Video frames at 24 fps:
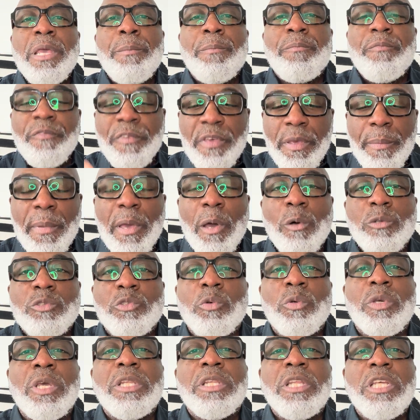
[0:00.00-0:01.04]
females
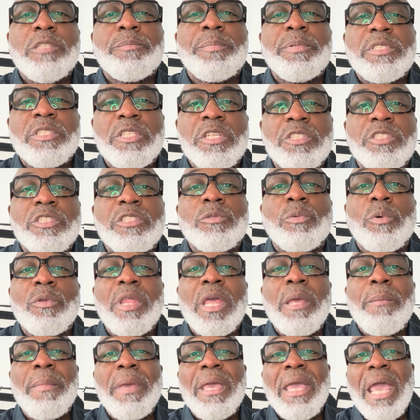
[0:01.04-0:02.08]
who get these positions where
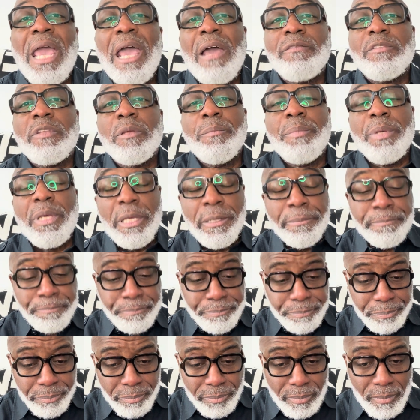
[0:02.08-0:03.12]
they may have to be
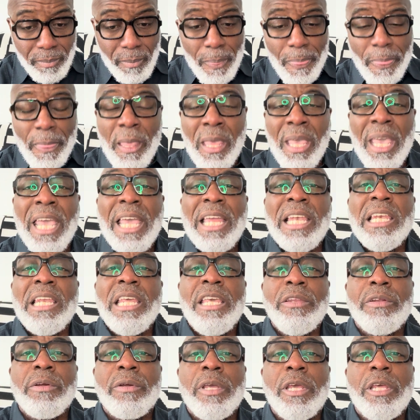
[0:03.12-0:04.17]
a
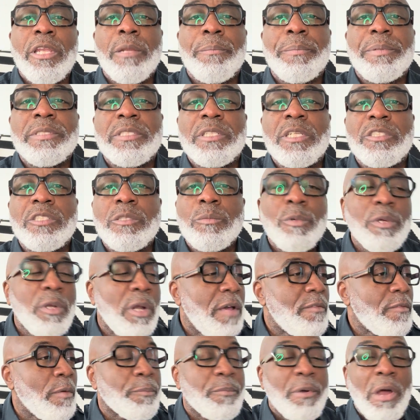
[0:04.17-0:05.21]
leader in the position. We don't
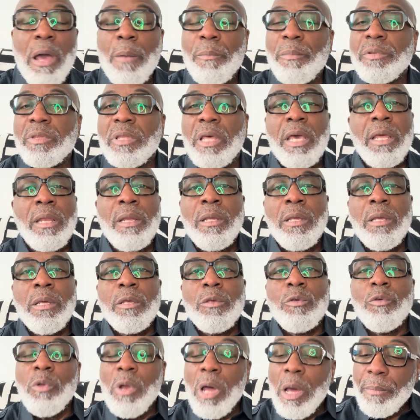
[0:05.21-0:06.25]
have a problem with that.
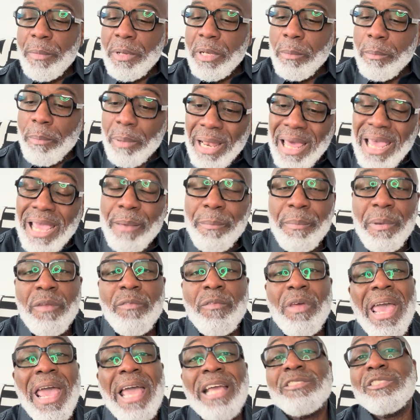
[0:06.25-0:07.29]
You know how many black men
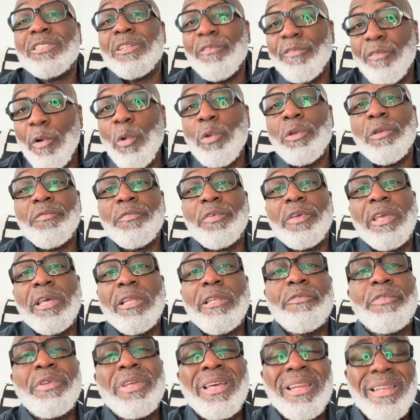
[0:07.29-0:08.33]
actually voted for
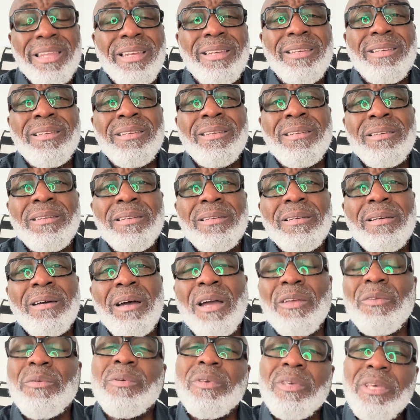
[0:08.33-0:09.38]
Hillary Clinton? Are
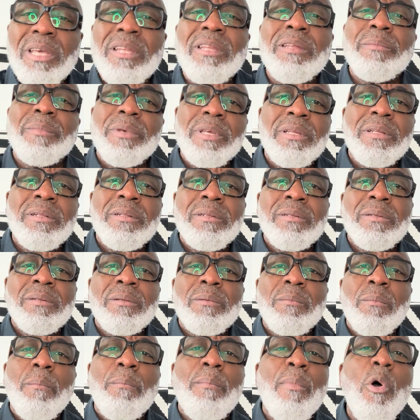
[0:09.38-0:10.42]
you kidding me?
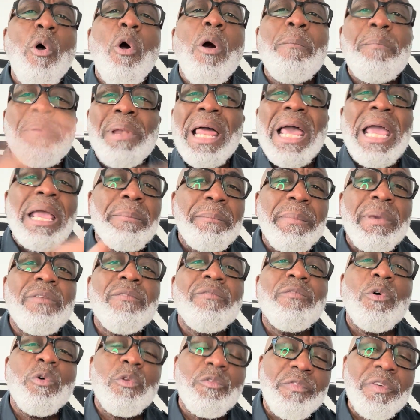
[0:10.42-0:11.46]
More black men
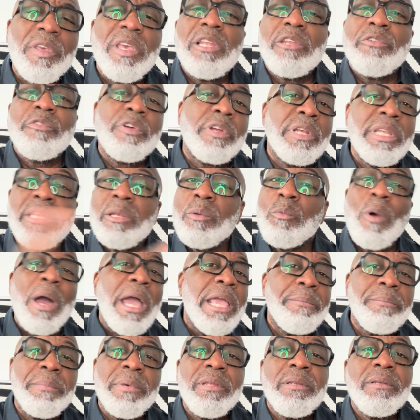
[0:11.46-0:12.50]
voted for Hillary Clinton than
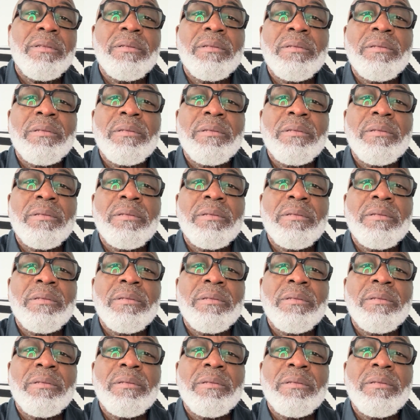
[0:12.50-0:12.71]
white men.